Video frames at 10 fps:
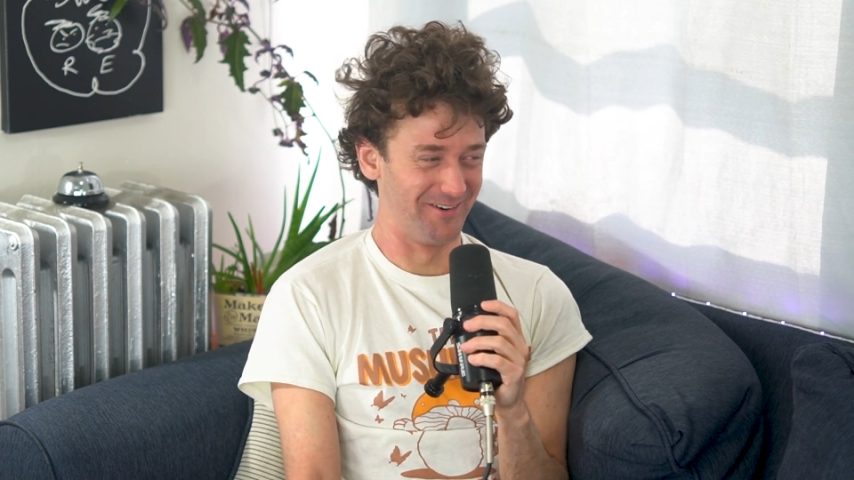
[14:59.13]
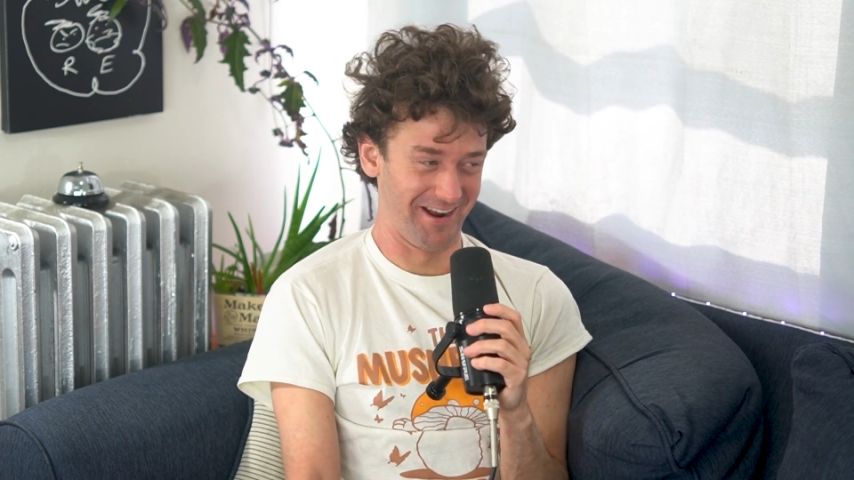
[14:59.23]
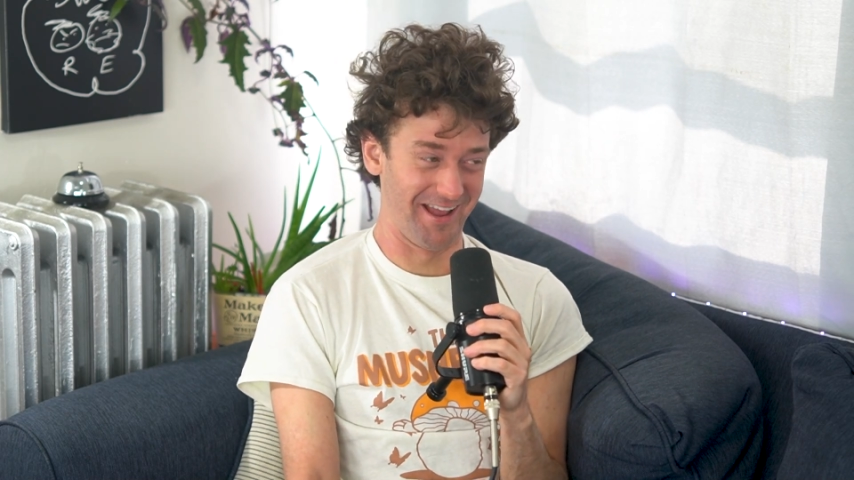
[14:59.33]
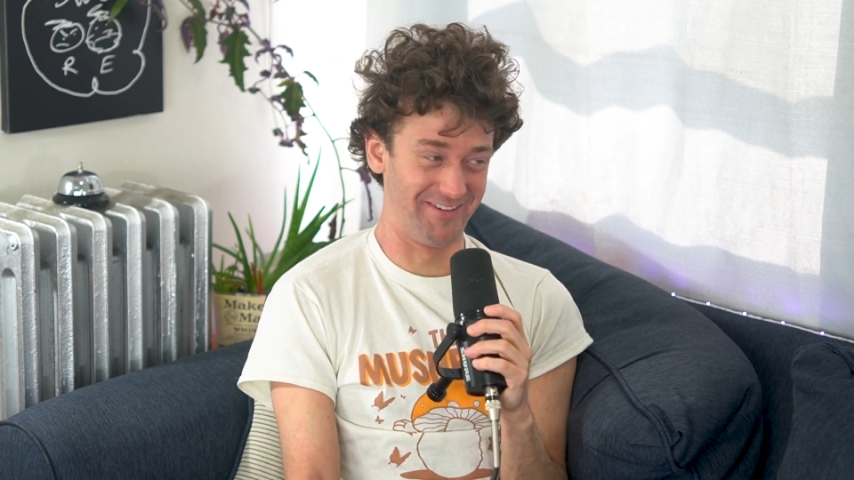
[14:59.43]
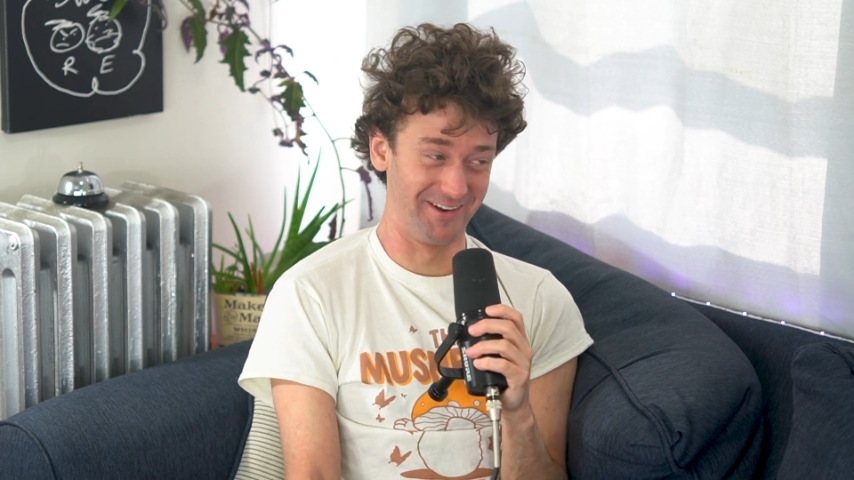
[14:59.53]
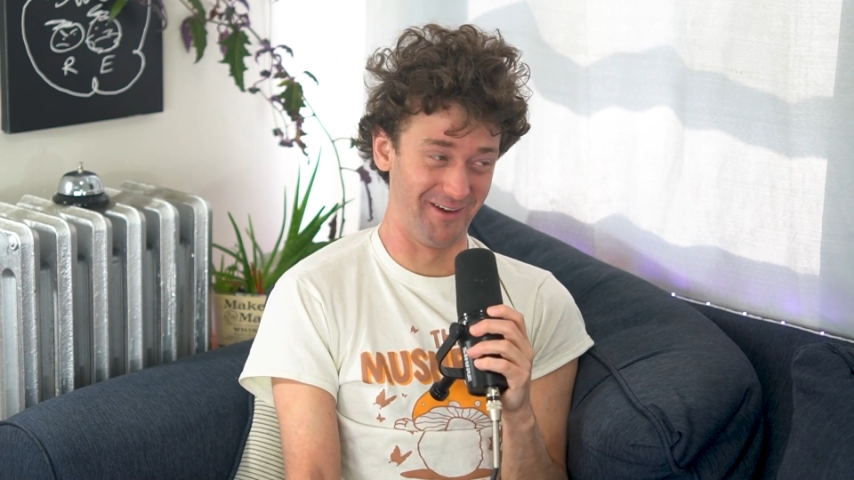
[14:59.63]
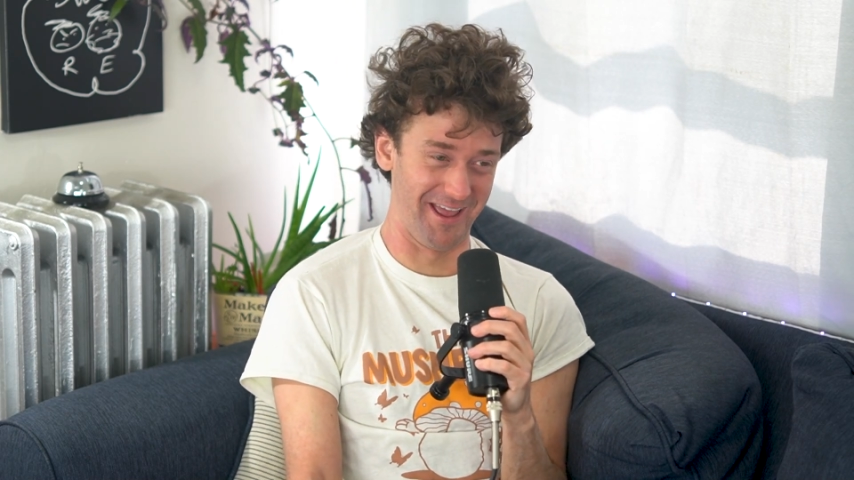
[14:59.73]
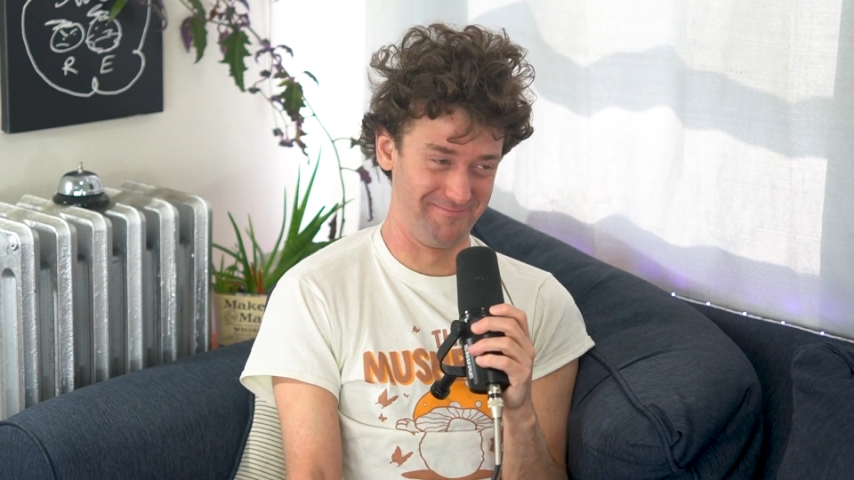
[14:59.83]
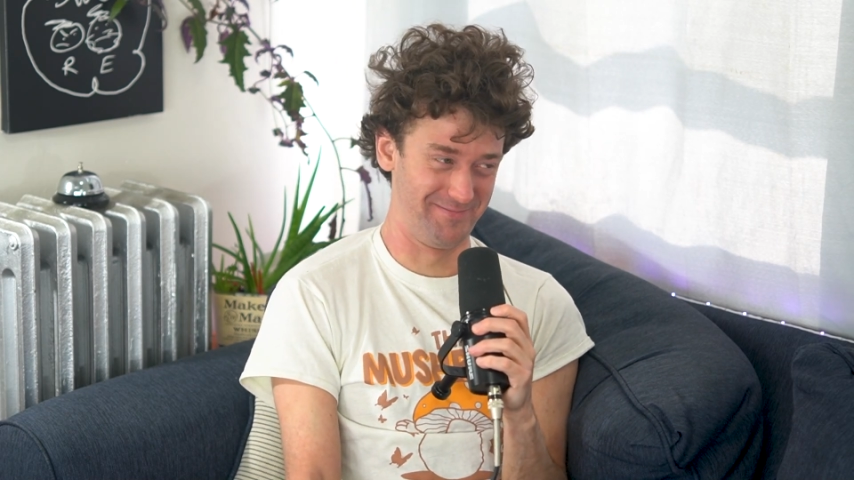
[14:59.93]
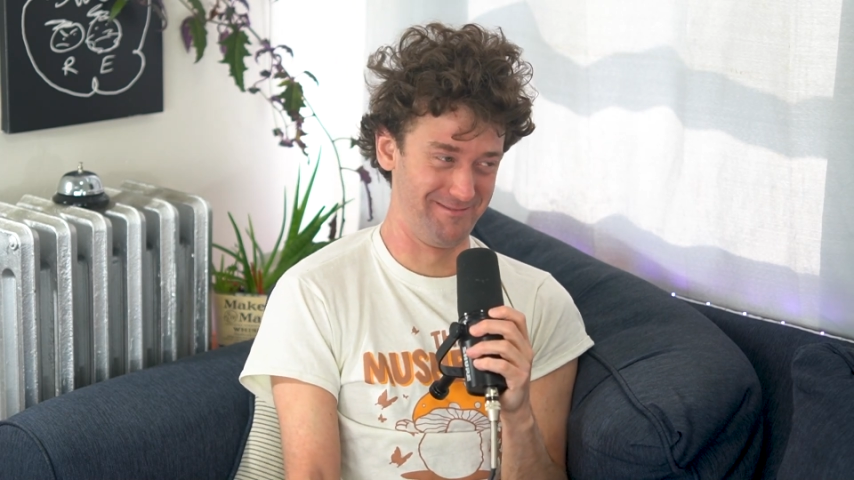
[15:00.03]
or having
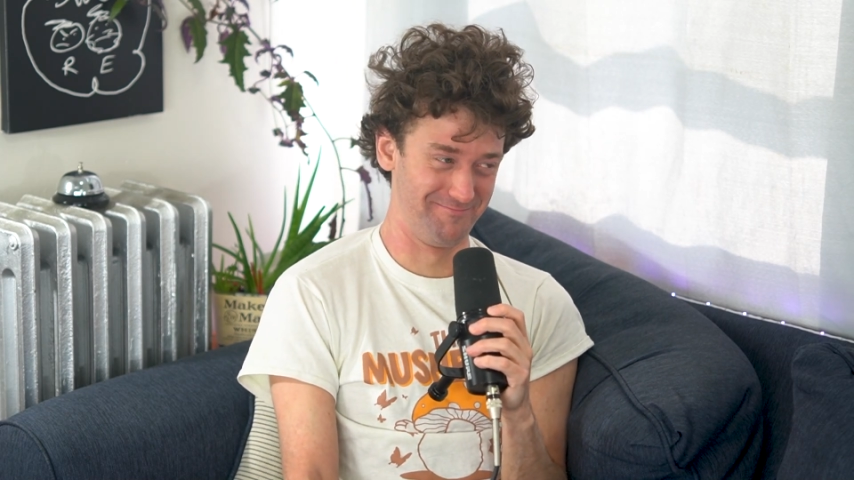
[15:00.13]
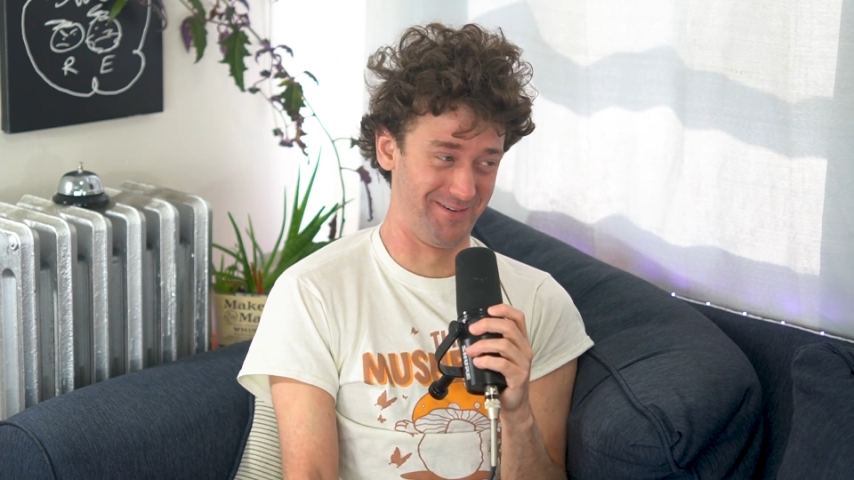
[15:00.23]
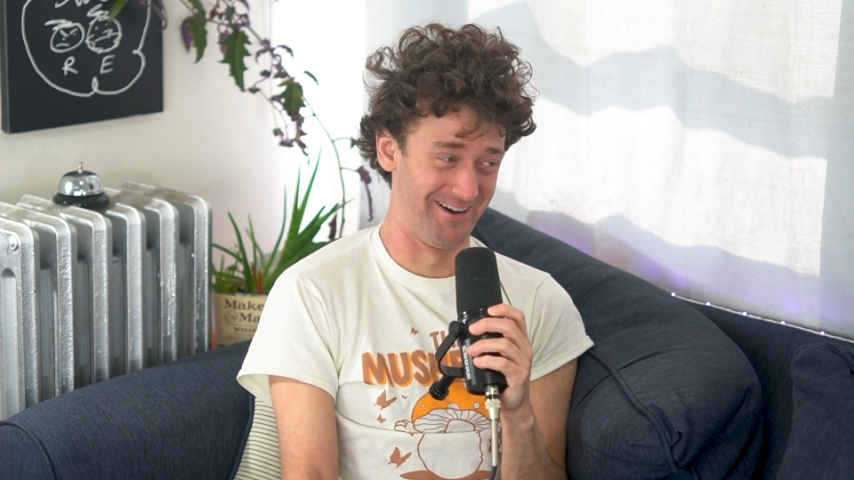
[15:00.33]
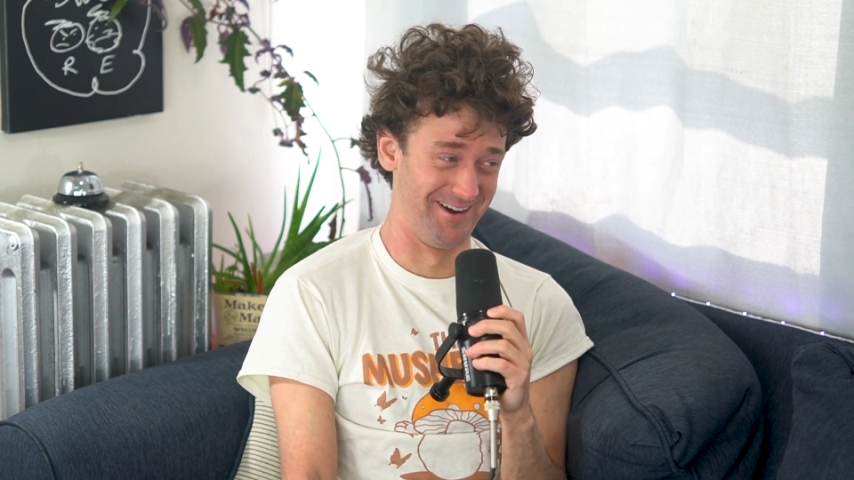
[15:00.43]
Ambipom